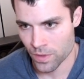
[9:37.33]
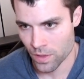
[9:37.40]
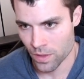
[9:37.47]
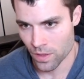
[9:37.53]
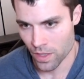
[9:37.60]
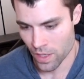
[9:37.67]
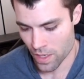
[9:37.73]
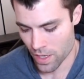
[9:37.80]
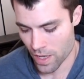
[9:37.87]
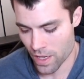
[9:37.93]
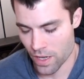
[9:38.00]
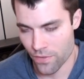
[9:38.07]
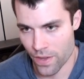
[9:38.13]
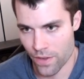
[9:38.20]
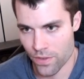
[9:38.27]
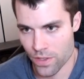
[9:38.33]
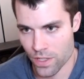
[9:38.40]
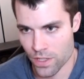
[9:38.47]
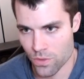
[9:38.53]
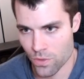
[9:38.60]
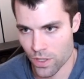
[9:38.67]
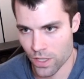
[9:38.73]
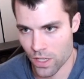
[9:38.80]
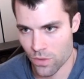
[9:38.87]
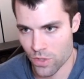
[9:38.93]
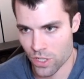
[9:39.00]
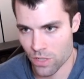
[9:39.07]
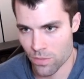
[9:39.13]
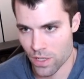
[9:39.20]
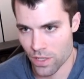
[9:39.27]
Okay, and if everything's working, we
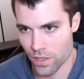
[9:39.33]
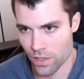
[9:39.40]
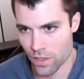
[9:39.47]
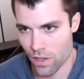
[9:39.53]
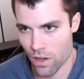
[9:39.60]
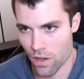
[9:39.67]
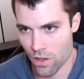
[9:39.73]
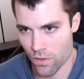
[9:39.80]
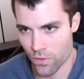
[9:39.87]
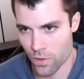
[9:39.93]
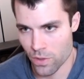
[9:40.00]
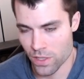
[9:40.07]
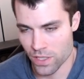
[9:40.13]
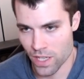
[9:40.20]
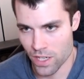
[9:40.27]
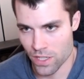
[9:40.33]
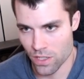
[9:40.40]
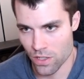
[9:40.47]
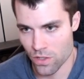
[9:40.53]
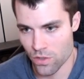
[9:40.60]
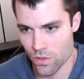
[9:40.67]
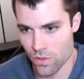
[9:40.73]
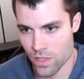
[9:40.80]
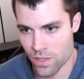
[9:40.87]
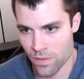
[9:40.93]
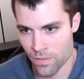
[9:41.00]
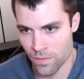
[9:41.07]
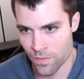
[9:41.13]
should be able to call /ToDos,